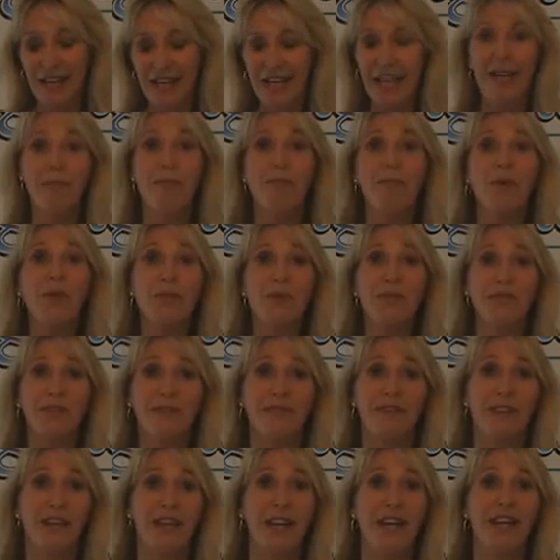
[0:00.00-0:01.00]

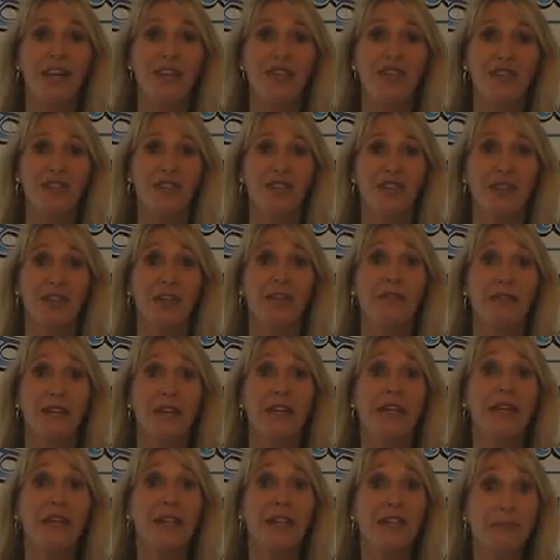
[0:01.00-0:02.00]
emulsification of
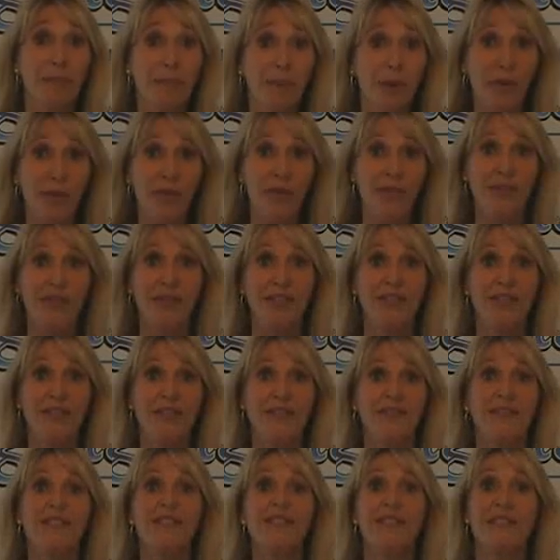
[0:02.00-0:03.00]
any deposits of
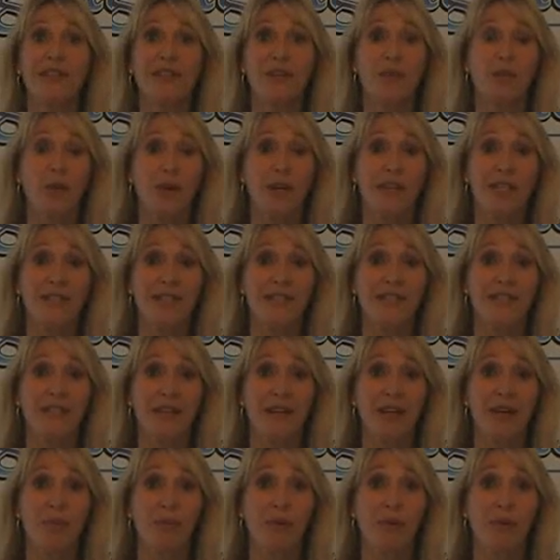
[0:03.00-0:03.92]
acidic waste in our